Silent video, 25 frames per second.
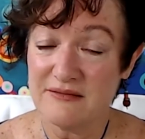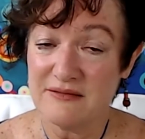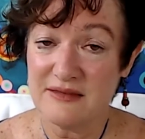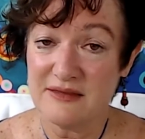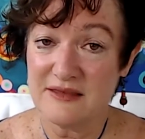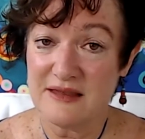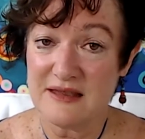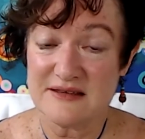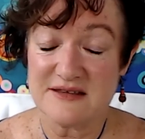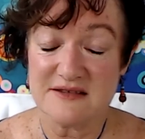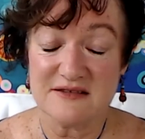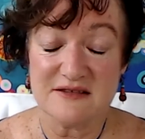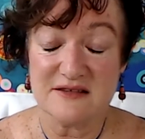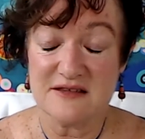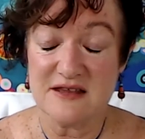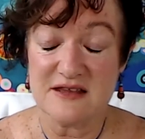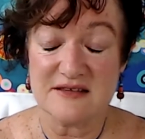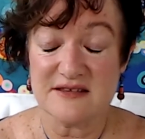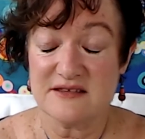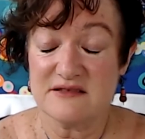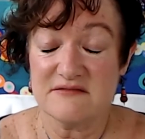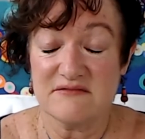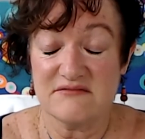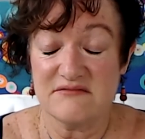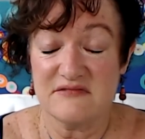
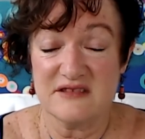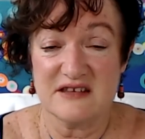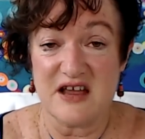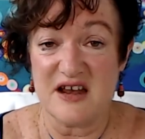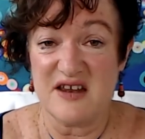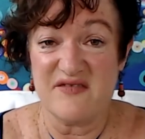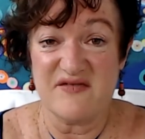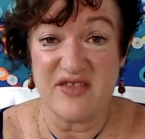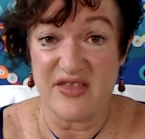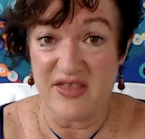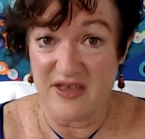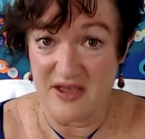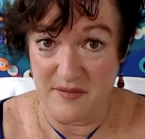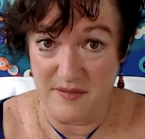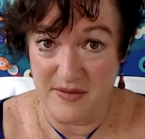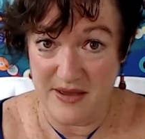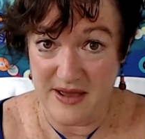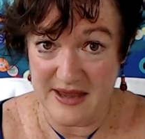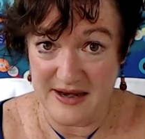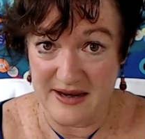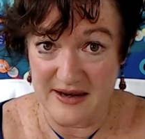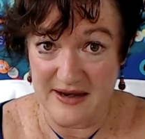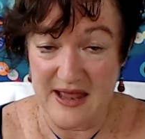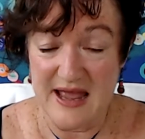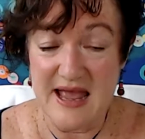just don't even think
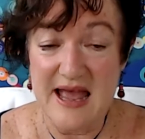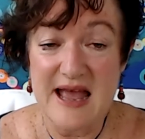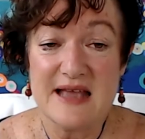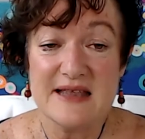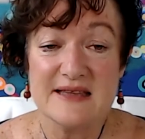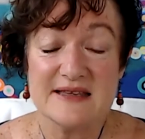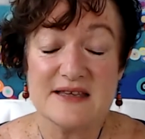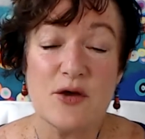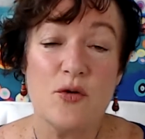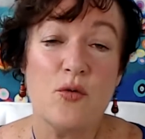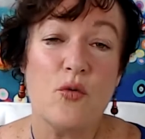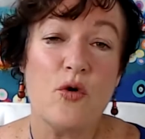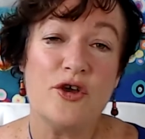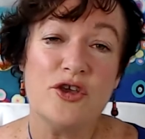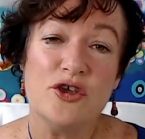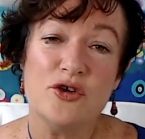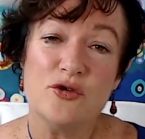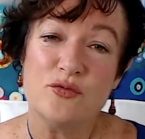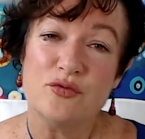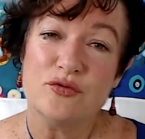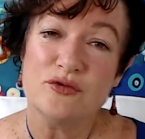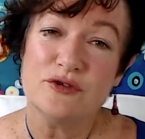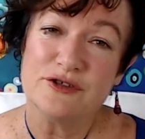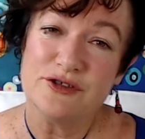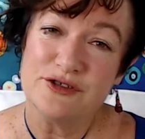about it. So what you
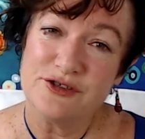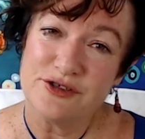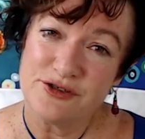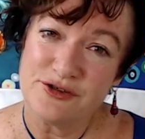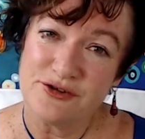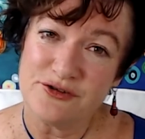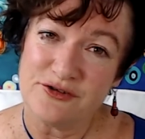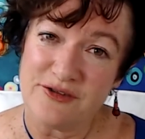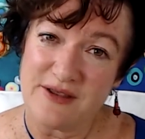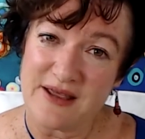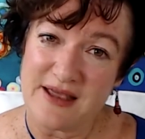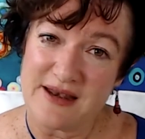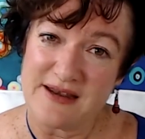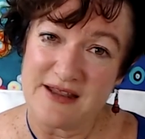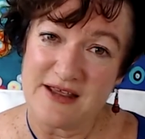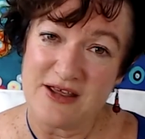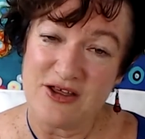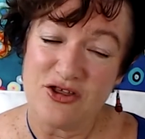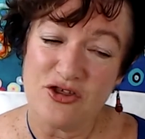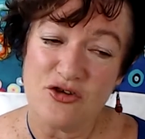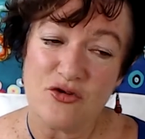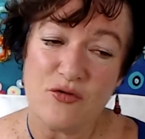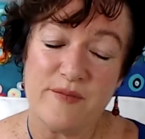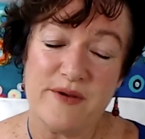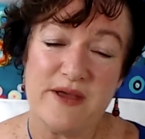will do then
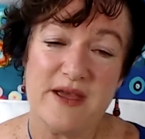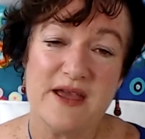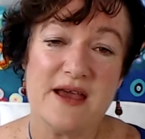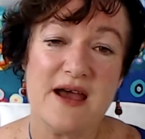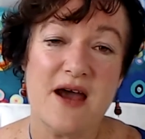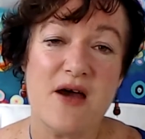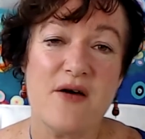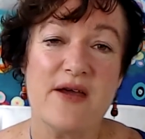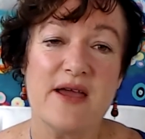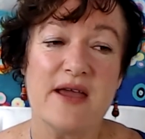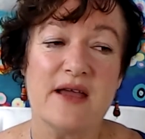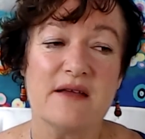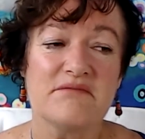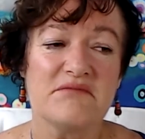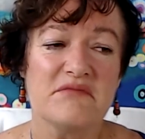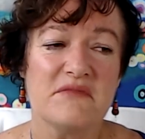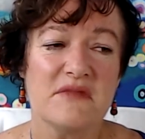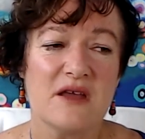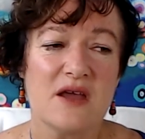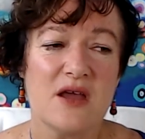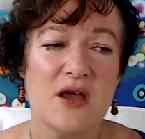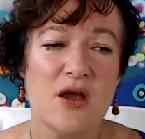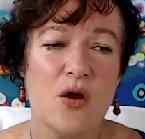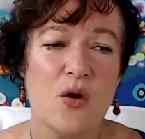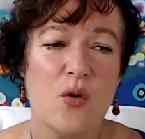is you'll be going,
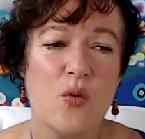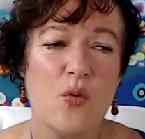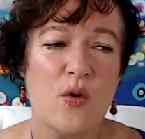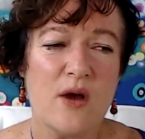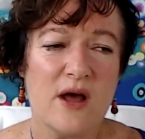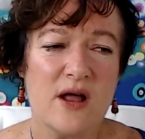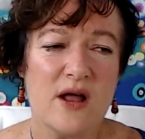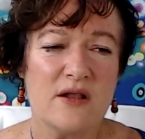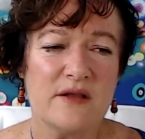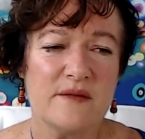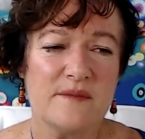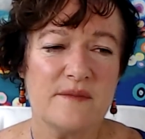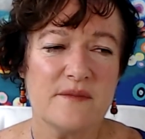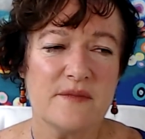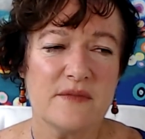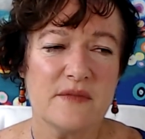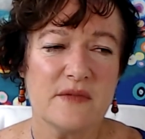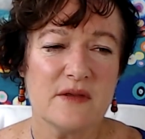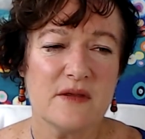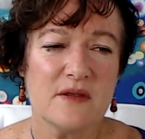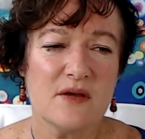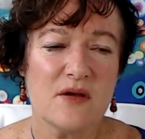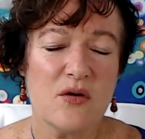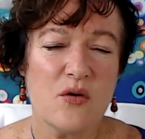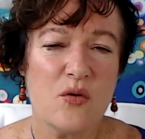well,
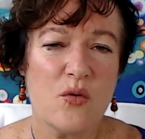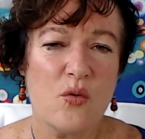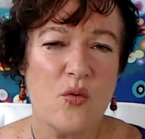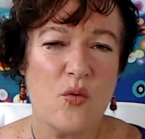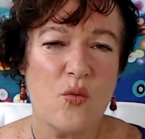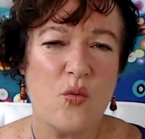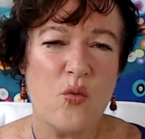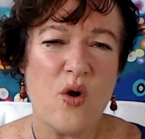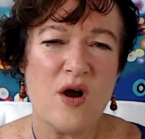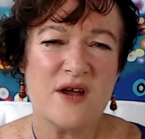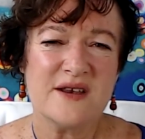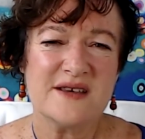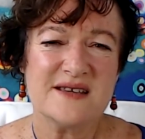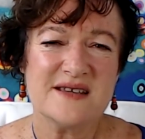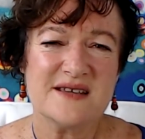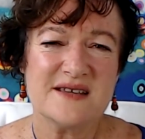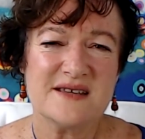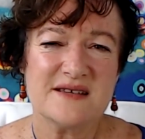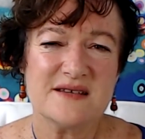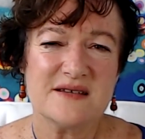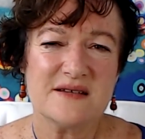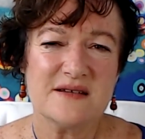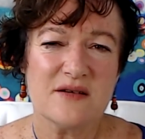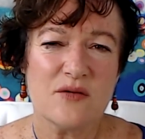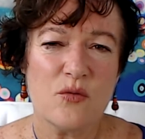
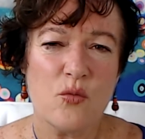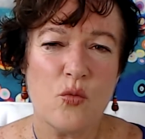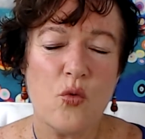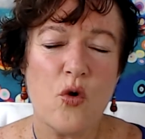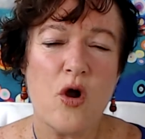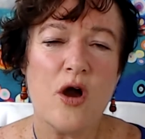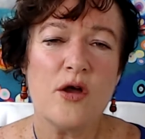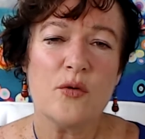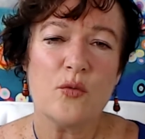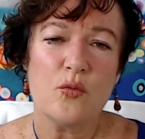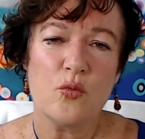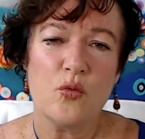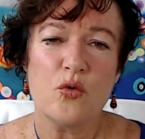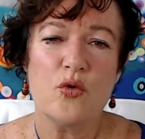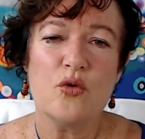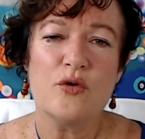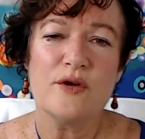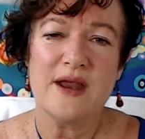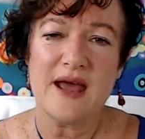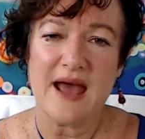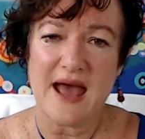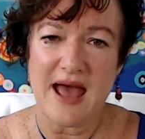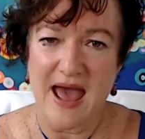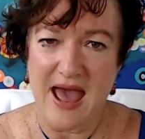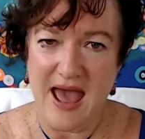what
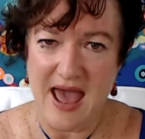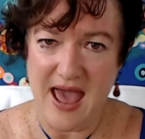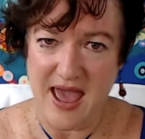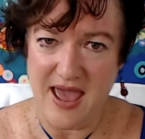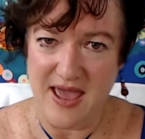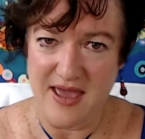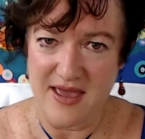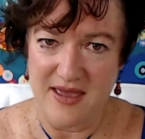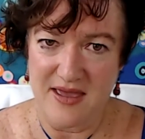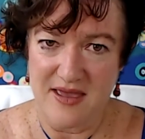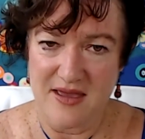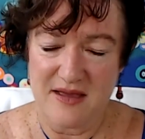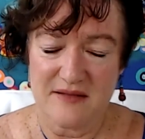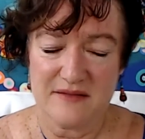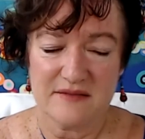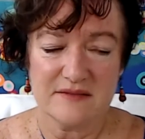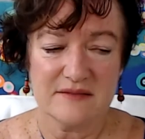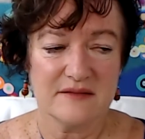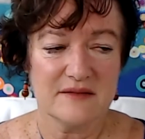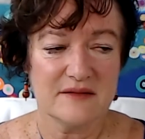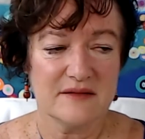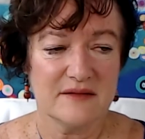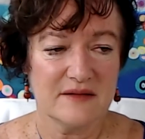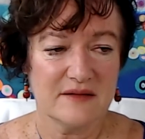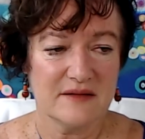would a
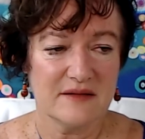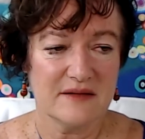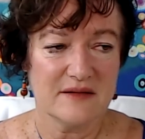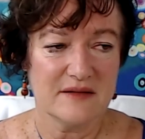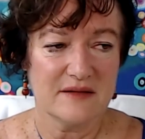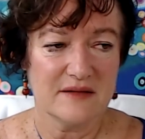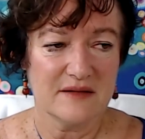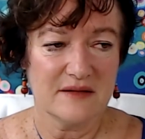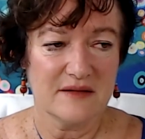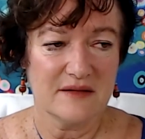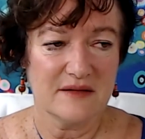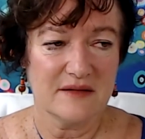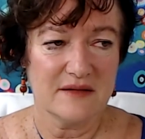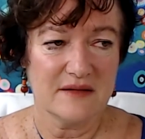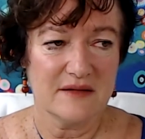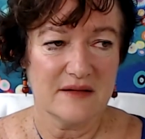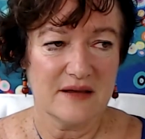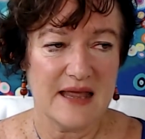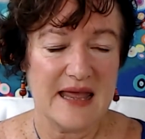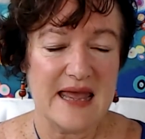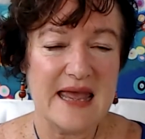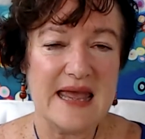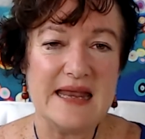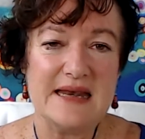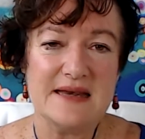
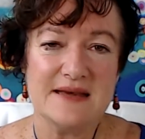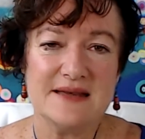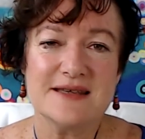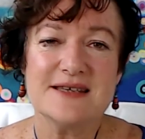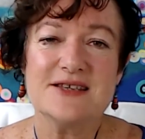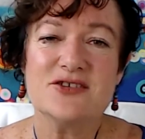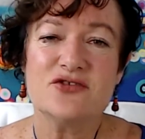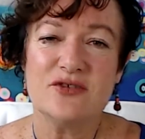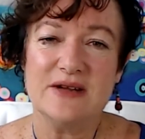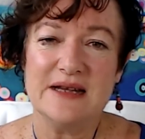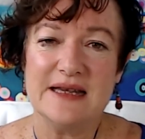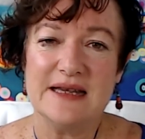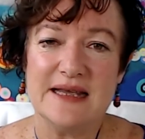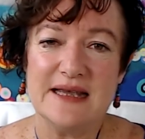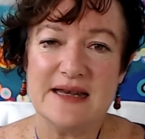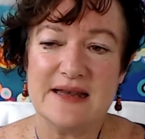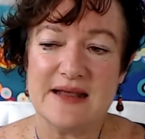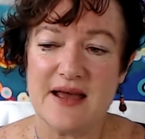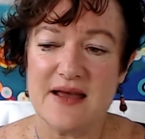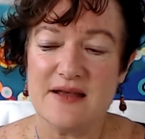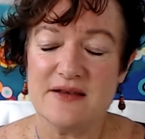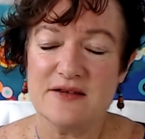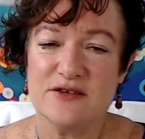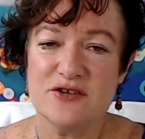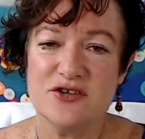industry
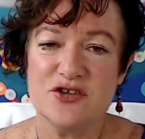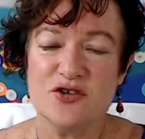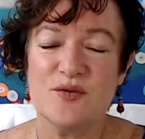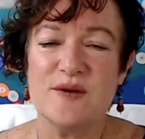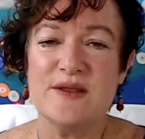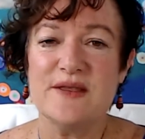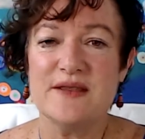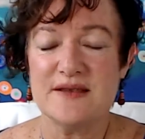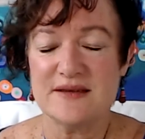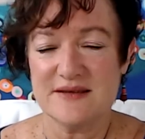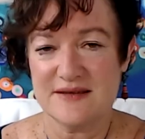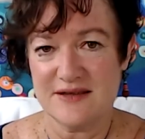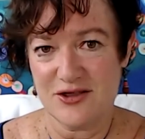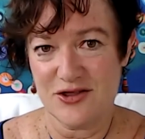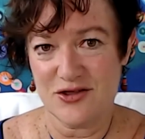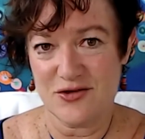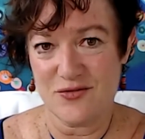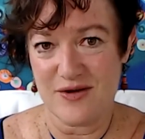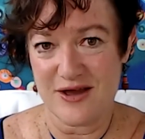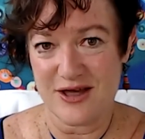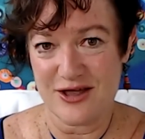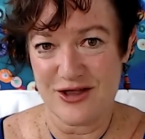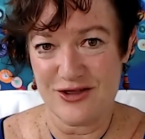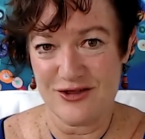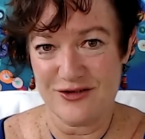leader do in this
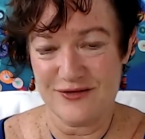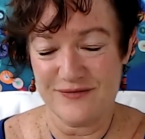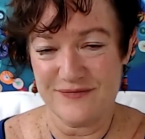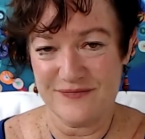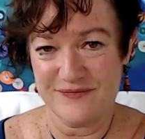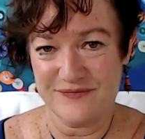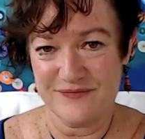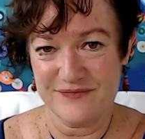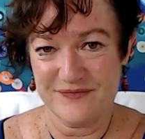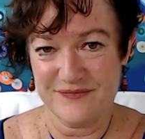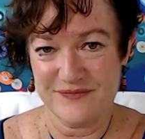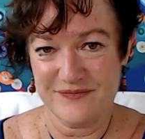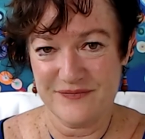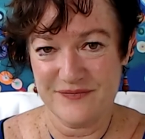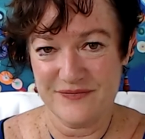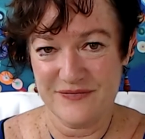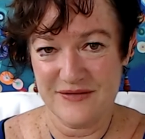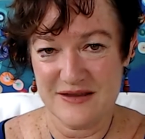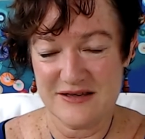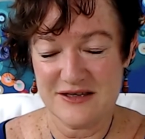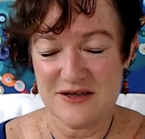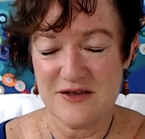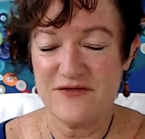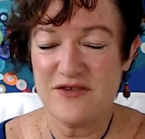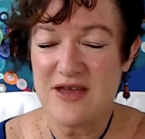situation?
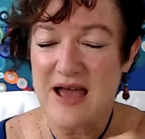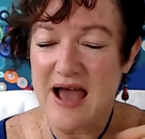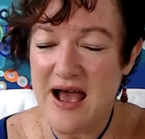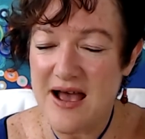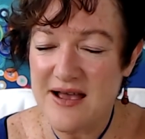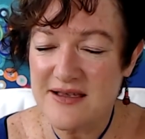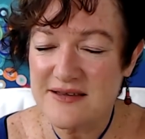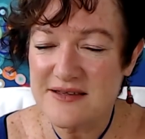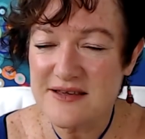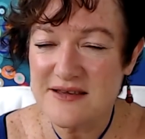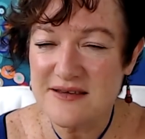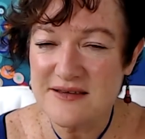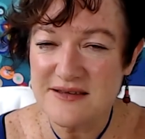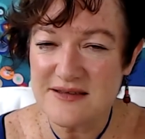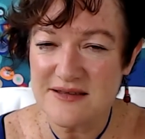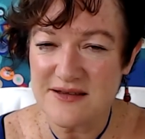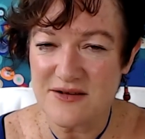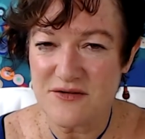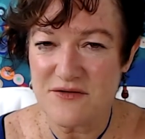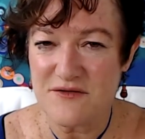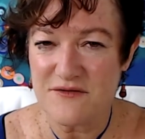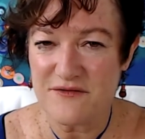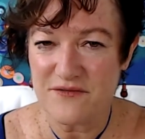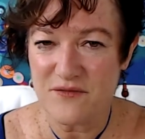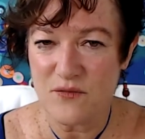So if you ask
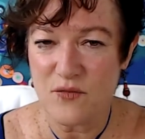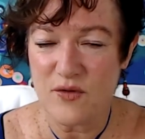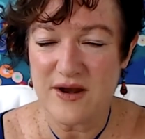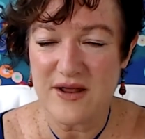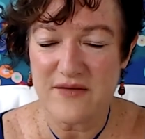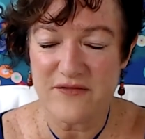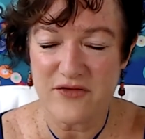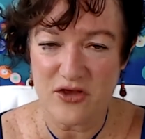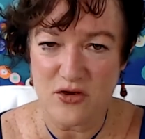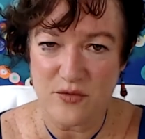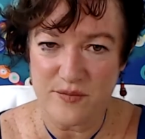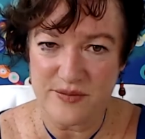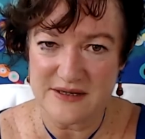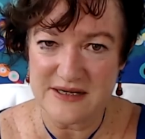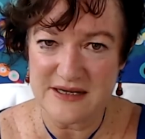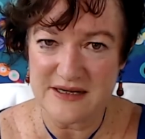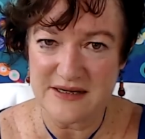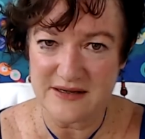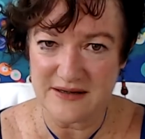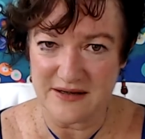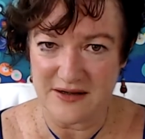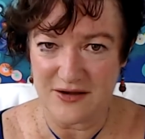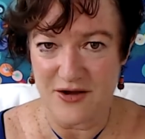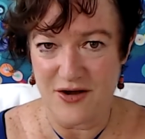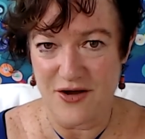yourself, whatever your
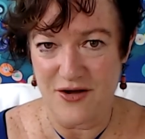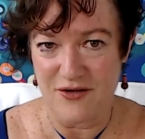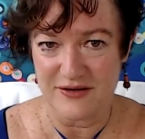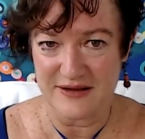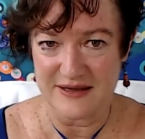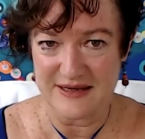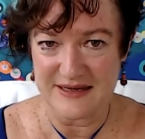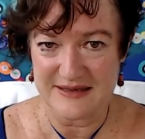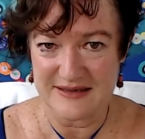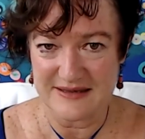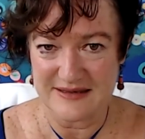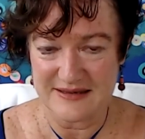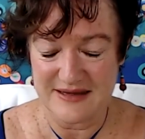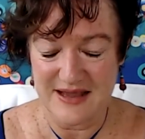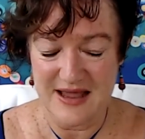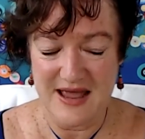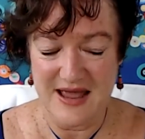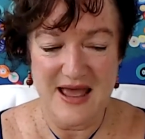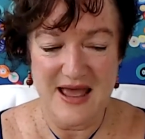particular goal is,